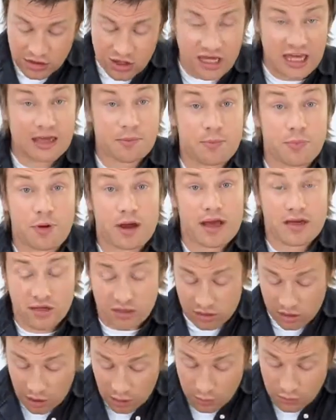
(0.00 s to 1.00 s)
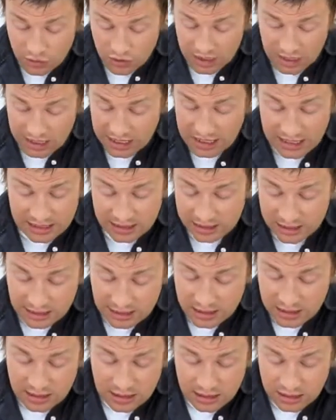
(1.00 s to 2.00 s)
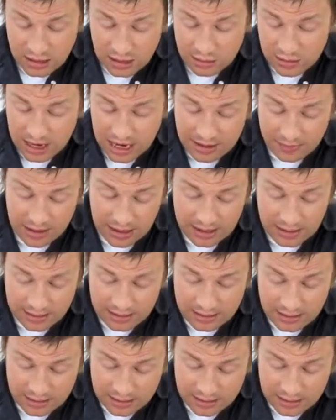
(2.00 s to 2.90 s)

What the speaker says: chicken breasts, whole chicken, you name it.